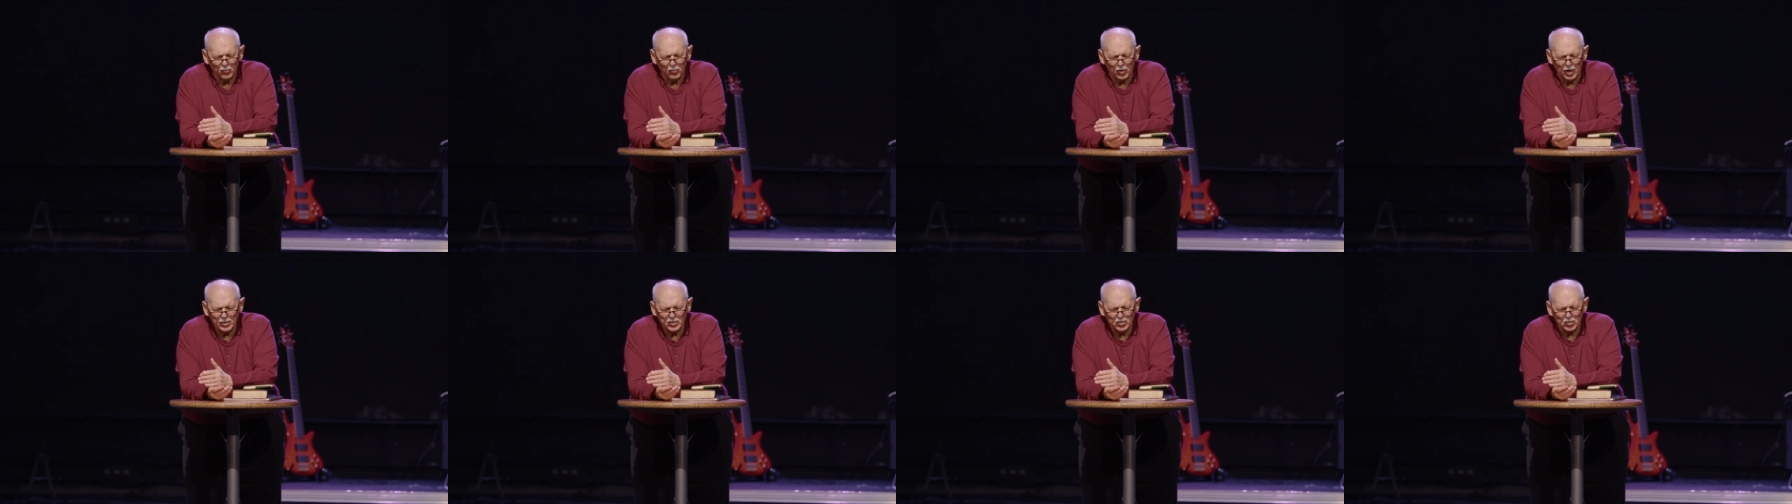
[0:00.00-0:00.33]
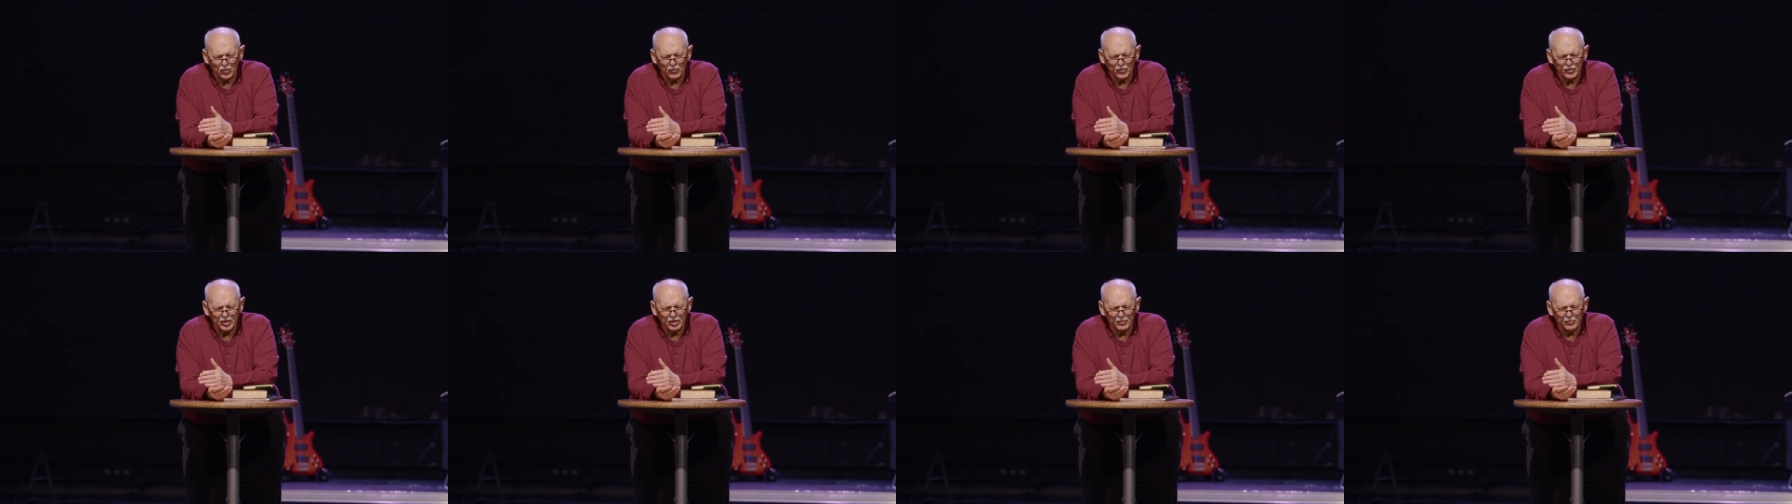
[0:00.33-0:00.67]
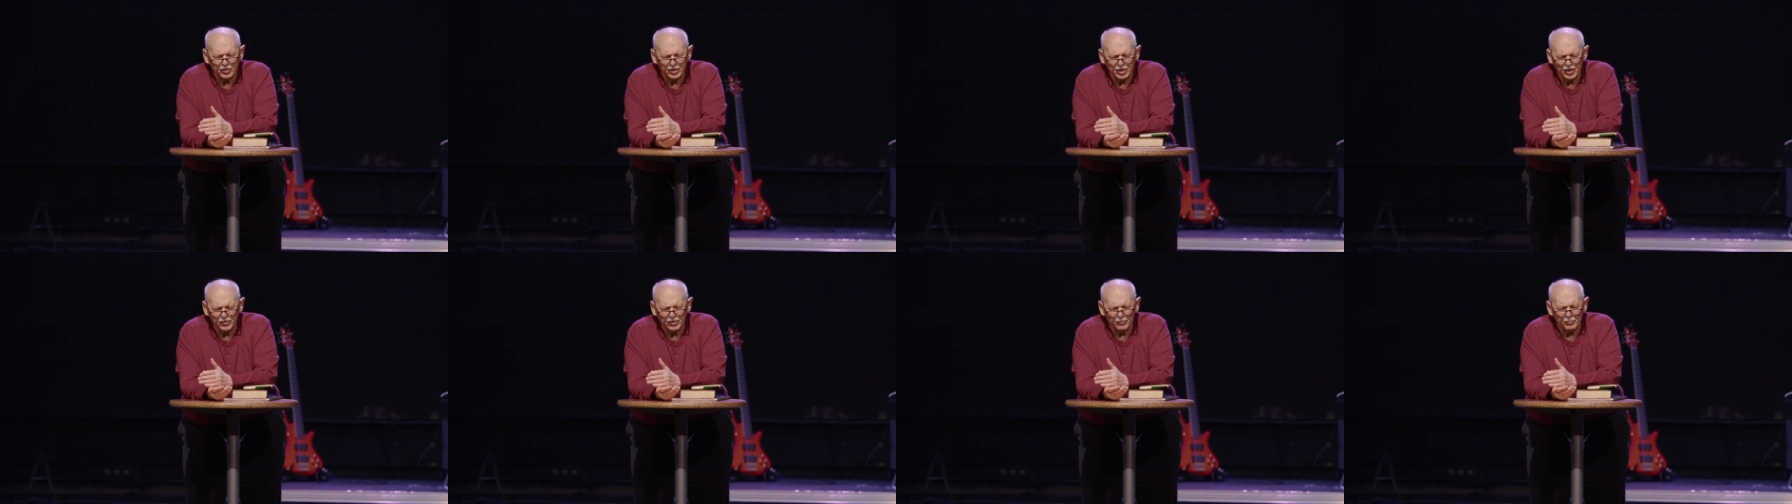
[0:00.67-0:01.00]
watch over them,
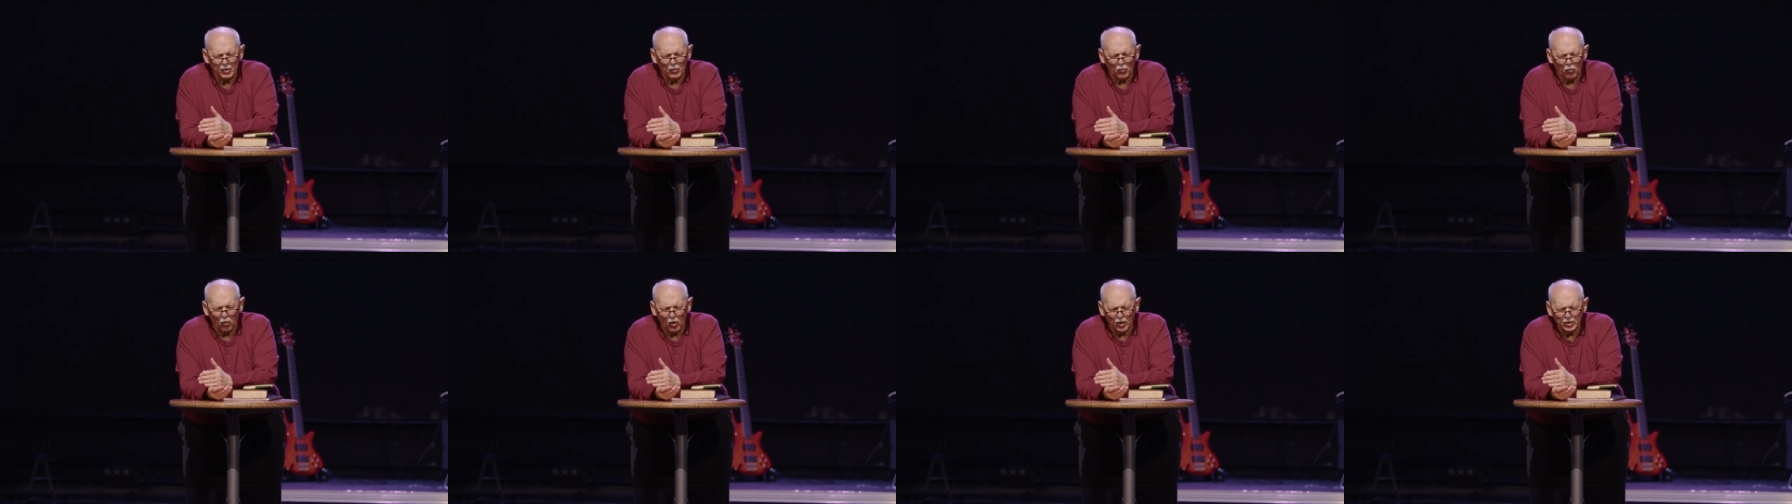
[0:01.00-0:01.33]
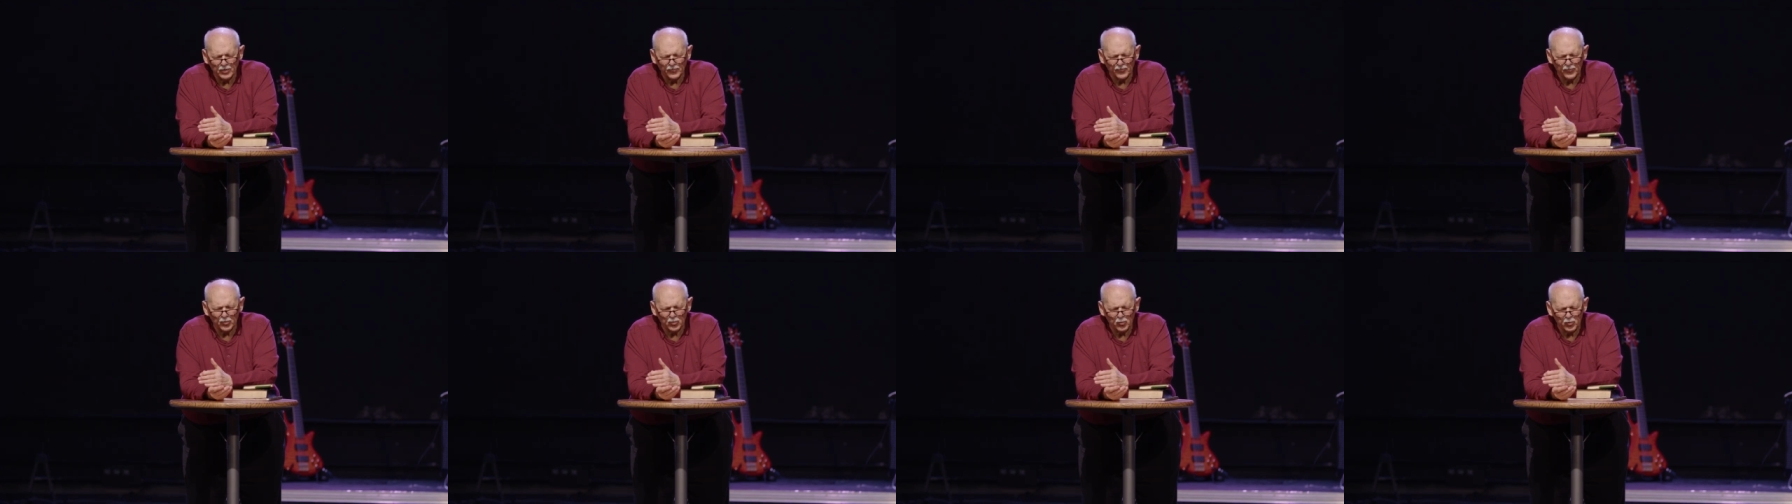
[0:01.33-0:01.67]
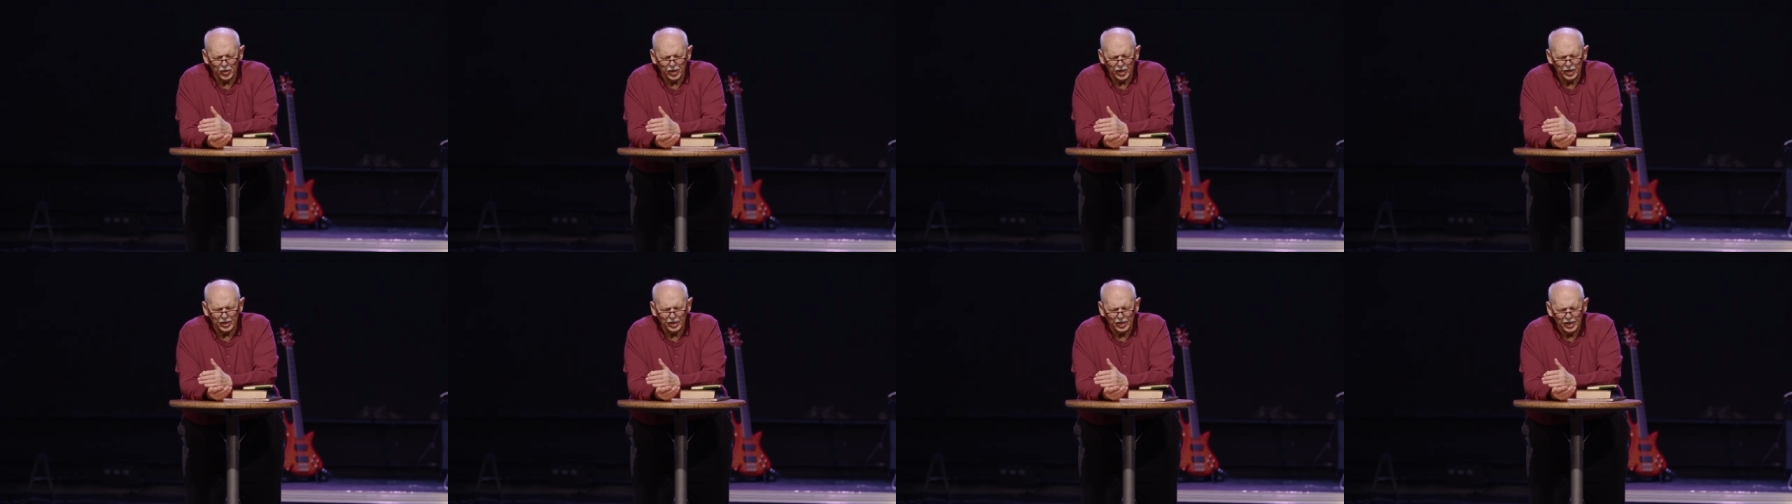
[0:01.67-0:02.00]
give them a wonderful
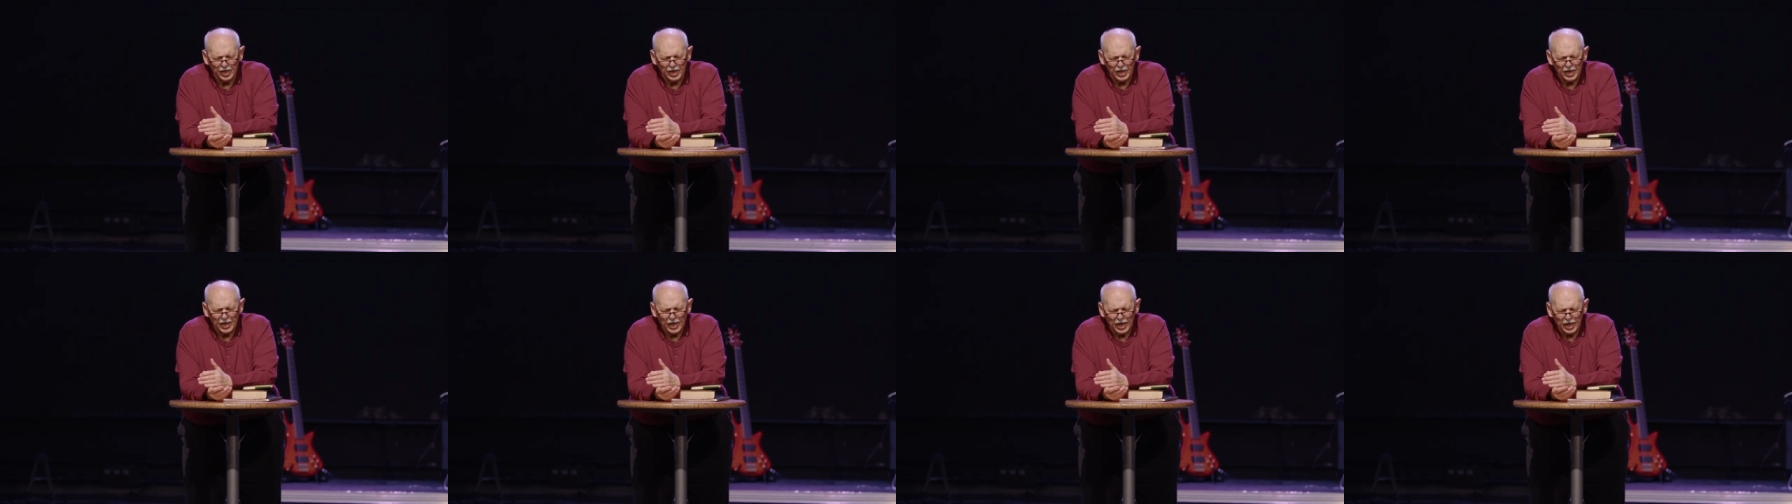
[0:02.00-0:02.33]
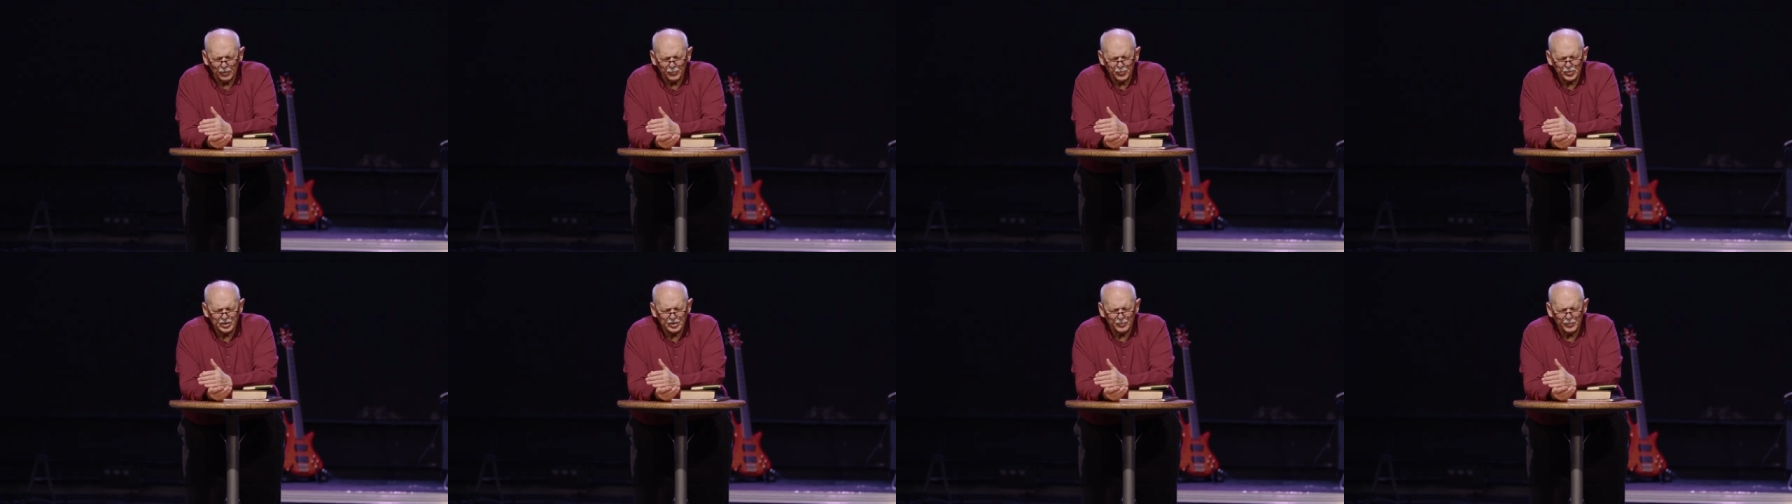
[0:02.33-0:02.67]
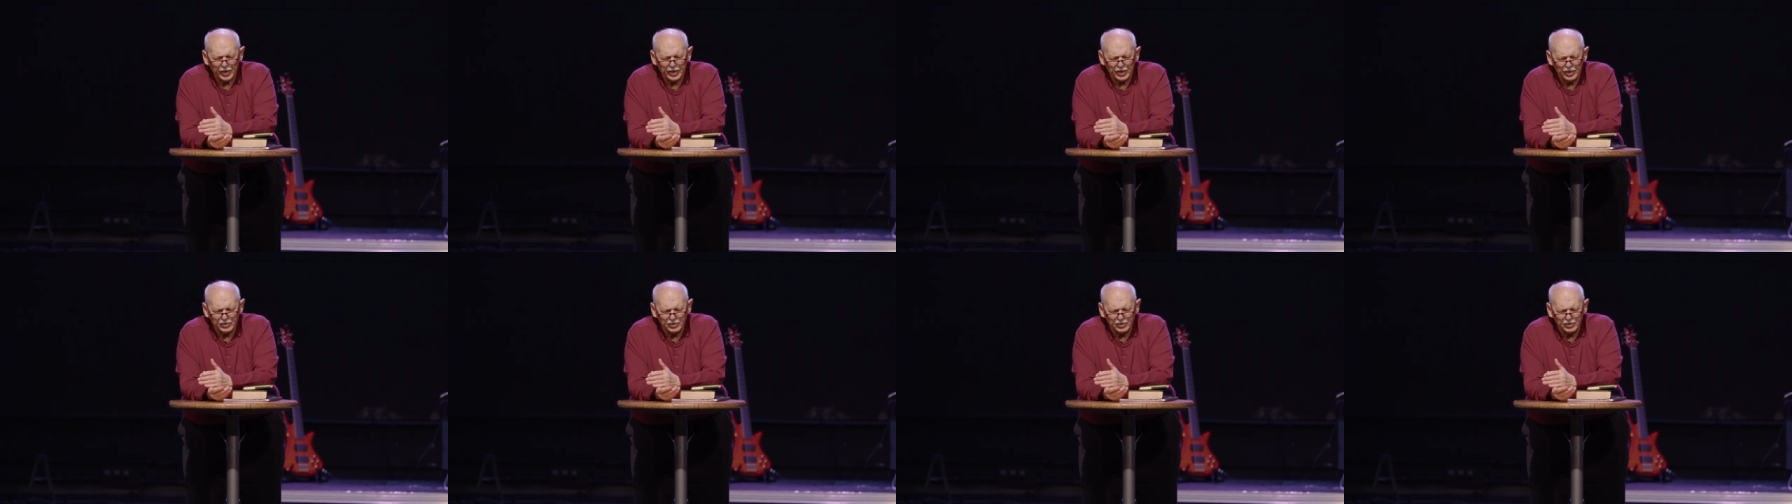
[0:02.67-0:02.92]
week. Help us to make a